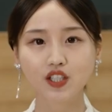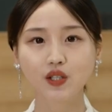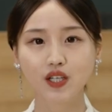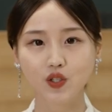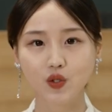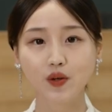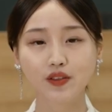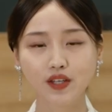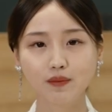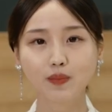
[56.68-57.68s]
to enjoy
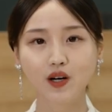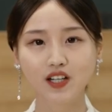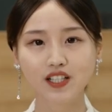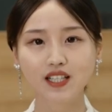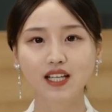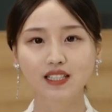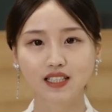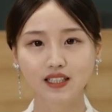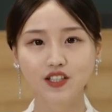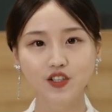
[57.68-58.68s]
theme parks and
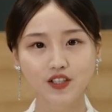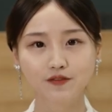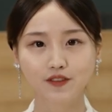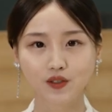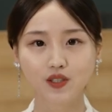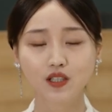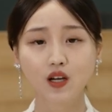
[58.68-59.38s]
delicious food,